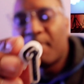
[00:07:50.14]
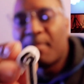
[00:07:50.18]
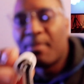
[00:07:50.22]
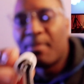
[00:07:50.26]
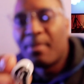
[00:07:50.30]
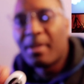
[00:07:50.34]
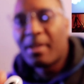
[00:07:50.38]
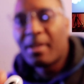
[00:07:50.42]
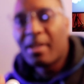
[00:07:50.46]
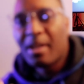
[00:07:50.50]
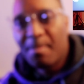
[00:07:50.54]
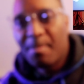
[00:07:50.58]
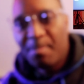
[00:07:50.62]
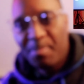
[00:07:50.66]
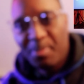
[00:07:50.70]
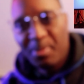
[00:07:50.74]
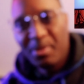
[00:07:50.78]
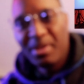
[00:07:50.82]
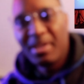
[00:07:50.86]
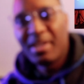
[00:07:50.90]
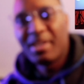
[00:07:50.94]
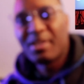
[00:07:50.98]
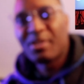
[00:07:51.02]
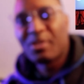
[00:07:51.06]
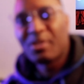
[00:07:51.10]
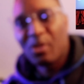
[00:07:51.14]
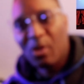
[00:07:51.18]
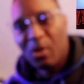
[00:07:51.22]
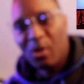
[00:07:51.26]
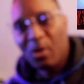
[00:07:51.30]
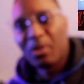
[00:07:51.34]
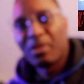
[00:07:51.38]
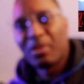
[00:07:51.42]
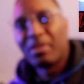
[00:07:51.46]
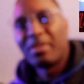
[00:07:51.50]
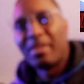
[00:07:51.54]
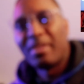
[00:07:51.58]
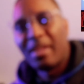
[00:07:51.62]
The company is
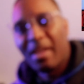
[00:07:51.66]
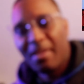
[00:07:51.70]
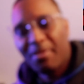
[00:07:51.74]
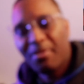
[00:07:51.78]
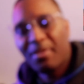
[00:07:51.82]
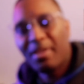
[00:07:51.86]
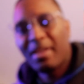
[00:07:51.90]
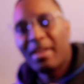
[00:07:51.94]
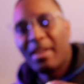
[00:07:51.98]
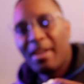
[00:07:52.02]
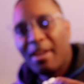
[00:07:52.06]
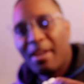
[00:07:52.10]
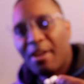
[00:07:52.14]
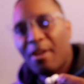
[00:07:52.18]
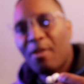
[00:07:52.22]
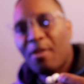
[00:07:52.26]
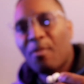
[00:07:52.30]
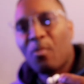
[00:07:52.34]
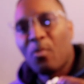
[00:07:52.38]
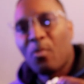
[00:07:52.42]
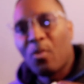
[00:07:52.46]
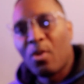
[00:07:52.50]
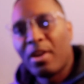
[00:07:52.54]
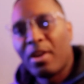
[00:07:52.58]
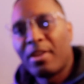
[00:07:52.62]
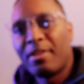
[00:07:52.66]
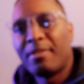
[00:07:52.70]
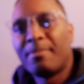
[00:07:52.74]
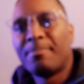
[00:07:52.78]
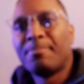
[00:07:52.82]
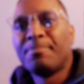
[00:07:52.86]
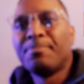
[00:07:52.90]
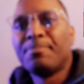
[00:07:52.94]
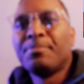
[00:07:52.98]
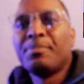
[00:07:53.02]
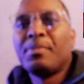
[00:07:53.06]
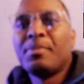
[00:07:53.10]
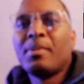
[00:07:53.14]
called Nothing Ear One.
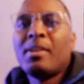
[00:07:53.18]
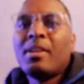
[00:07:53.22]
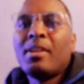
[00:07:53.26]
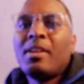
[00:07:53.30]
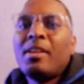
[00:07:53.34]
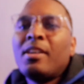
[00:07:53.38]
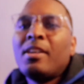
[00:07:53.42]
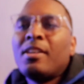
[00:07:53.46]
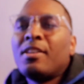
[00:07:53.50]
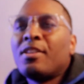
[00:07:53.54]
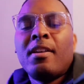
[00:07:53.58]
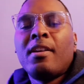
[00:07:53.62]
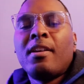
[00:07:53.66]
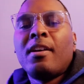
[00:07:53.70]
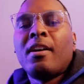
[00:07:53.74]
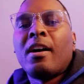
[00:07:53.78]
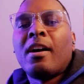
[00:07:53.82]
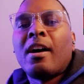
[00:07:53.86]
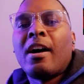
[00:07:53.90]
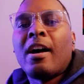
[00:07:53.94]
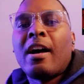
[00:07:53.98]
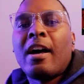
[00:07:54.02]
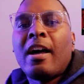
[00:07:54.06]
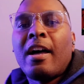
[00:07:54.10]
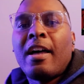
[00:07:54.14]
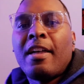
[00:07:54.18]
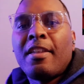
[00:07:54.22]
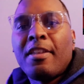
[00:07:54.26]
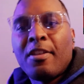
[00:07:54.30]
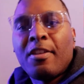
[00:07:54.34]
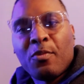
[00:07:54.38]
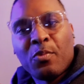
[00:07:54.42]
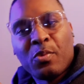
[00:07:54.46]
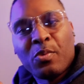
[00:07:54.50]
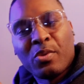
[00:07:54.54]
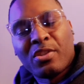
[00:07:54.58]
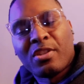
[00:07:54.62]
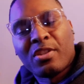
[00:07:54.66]

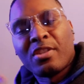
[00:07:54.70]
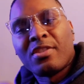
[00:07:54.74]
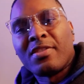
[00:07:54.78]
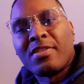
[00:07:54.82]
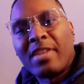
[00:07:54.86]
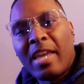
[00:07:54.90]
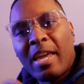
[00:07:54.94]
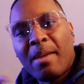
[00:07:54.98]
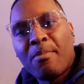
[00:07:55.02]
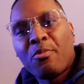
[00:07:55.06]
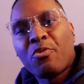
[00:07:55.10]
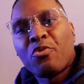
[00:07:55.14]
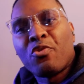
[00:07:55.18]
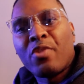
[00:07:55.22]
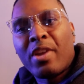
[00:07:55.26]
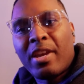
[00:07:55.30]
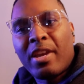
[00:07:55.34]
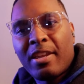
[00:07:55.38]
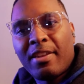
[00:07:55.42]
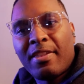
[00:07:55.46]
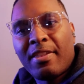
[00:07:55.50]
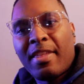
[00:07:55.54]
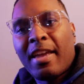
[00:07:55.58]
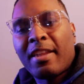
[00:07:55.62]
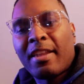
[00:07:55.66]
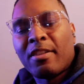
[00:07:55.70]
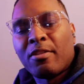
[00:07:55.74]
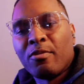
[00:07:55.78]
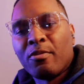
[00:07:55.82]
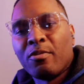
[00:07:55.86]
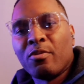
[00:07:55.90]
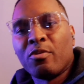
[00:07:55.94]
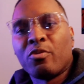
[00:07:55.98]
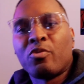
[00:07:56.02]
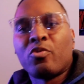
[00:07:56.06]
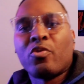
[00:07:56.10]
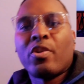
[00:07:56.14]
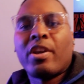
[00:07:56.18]
It was the same creator that
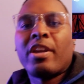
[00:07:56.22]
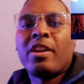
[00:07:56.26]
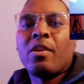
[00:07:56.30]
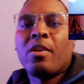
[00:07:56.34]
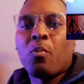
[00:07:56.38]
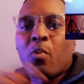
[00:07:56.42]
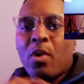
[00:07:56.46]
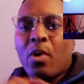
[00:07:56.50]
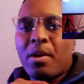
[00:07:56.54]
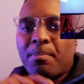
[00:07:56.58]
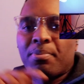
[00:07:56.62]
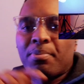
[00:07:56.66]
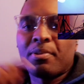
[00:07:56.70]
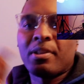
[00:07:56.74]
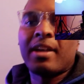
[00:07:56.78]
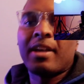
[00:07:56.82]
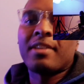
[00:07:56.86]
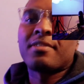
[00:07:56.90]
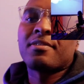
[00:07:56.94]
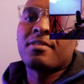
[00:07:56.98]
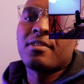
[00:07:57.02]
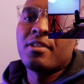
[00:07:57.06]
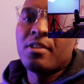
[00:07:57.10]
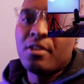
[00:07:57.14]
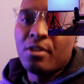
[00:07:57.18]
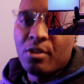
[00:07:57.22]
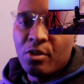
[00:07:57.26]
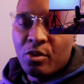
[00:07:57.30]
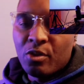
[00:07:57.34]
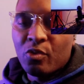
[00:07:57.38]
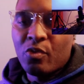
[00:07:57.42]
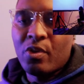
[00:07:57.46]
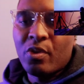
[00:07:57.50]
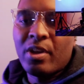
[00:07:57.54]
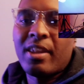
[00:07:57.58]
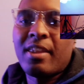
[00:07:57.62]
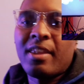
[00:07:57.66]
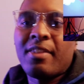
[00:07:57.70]
created OnePlus,
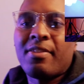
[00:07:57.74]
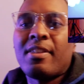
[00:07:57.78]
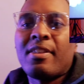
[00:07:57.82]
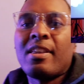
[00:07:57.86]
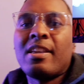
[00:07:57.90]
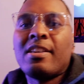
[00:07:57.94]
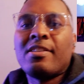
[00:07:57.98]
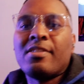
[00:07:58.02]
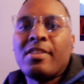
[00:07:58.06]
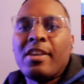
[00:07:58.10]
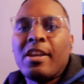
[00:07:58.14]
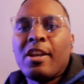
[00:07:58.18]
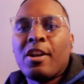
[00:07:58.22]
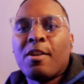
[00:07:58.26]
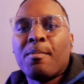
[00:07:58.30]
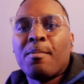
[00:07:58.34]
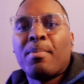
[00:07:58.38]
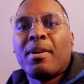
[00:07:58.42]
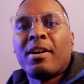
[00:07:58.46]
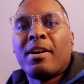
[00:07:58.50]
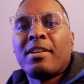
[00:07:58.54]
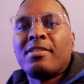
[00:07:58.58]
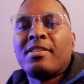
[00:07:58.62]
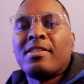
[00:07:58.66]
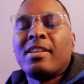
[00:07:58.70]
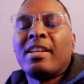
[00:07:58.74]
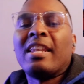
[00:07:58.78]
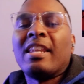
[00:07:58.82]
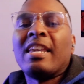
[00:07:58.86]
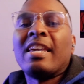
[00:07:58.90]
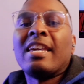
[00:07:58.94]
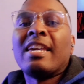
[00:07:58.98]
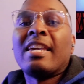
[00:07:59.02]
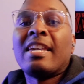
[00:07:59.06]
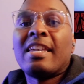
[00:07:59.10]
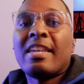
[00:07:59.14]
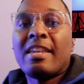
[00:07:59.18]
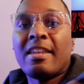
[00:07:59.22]
created these earbuds, and
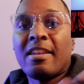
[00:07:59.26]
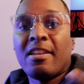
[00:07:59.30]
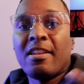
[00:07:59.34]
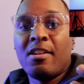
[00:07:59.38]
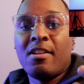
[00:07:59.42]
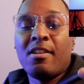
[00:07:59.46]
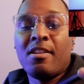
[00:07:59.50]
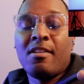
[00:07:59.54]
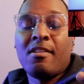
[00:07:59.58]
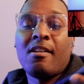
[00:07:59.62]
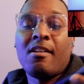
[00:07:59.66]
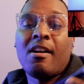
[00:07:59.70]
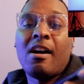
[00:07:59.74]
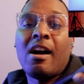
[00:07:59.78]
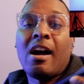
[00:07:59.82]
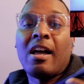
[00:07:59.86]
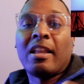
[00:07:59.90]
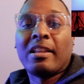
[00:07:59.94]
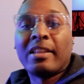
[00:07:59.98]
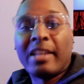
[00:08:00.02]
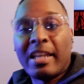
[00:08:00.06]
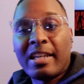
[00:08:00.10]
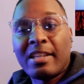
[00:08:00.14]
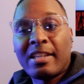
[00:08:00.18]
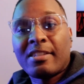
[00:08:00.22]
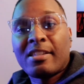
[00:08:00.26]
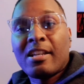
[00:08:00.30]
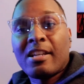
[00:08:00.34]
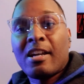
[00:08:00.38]
he linked